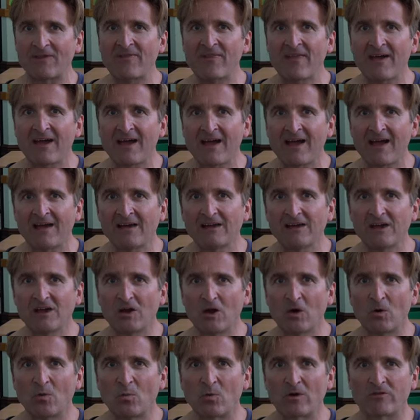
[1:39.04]
in there,
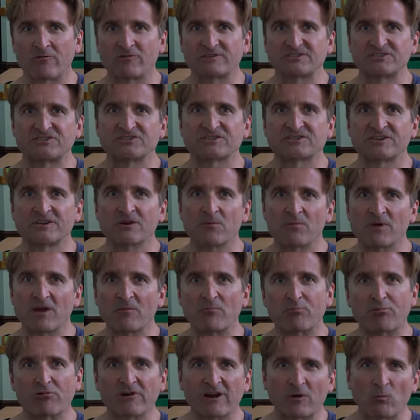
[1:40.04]
whether it's just gonna be
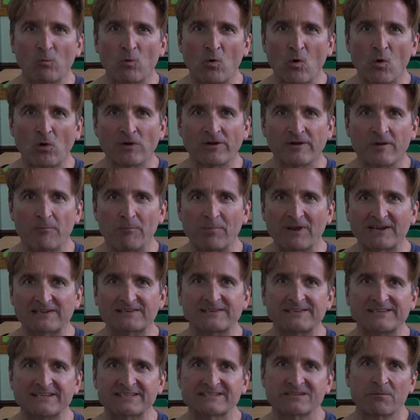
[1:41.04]
a brick wall and a
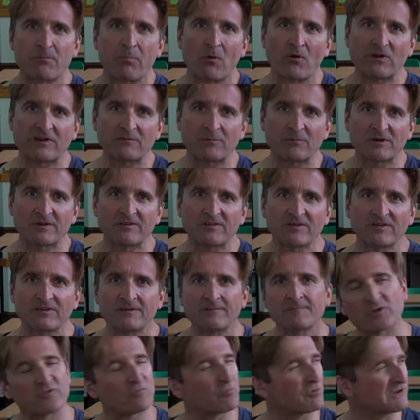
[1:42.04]
big disappointment,
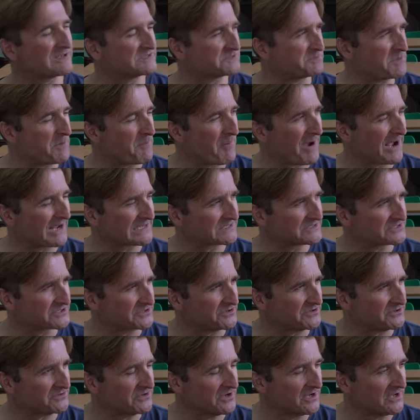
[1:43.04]
which brings me back
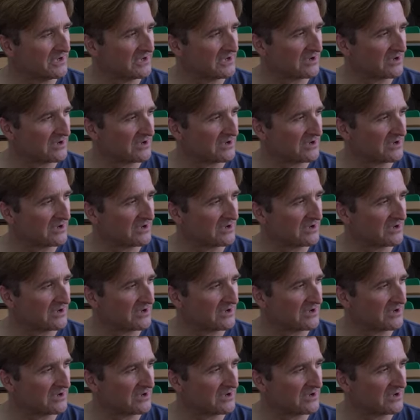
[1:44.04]
to